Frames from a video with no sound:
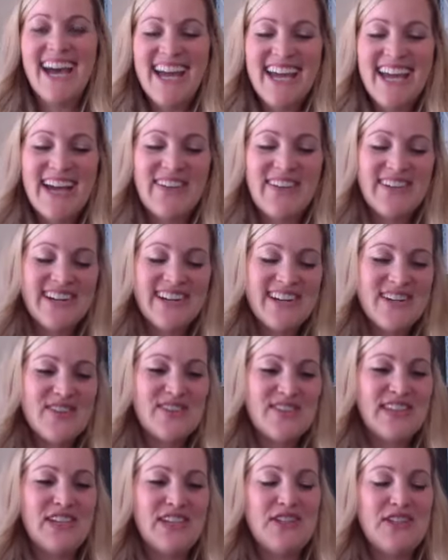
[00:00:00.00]
how are you?
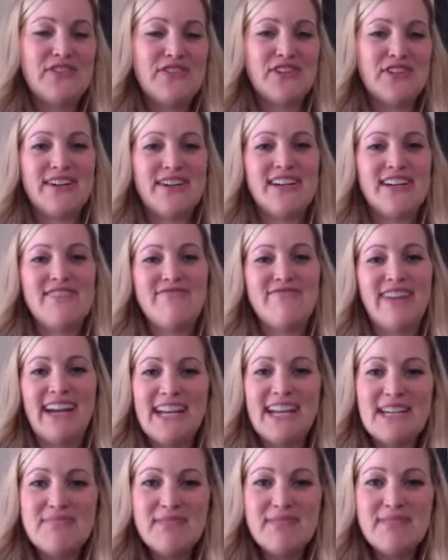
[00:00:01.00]
Thank you for
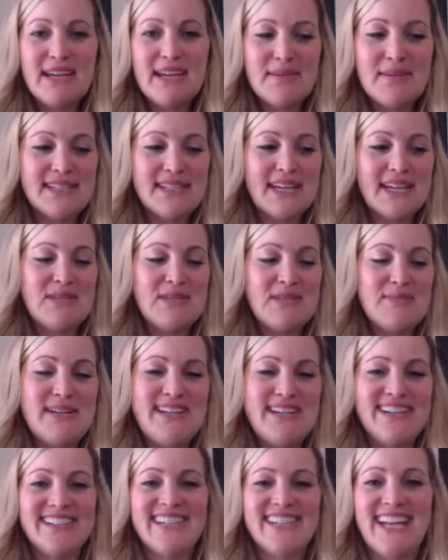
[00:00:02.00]
inviting me. I'm excited to be
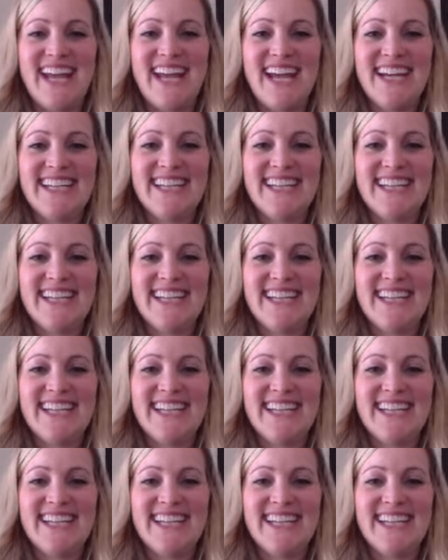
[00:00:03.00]
here today.